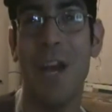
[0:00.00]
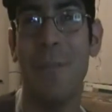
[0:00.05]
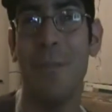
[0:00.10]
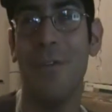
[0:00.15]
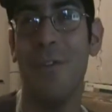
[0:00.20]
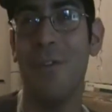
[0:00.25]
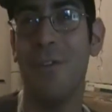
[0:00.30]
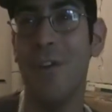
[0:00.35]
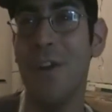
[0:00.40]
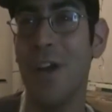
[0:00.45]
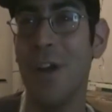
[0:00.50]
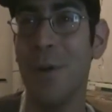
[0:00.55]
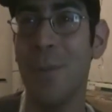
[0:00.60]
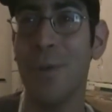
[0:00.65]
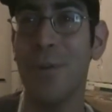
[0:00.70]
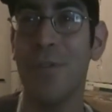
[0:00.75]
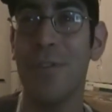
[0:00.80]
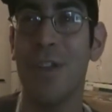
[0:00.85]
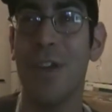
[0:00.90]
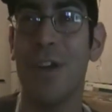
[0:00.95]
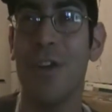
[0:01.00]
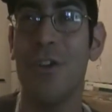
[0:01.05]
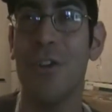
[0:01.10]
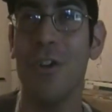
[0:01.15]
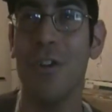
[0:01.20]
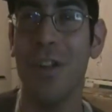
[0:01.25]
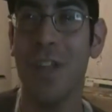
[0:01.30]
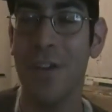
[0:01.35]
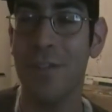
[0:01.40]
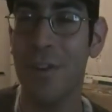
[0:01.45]
the opportunity, I almost think,
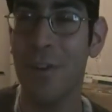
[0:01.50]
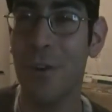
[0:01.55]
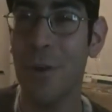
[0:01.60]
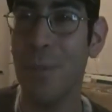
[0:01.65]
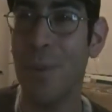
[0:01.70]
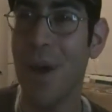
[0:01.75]
sure, I'd love to go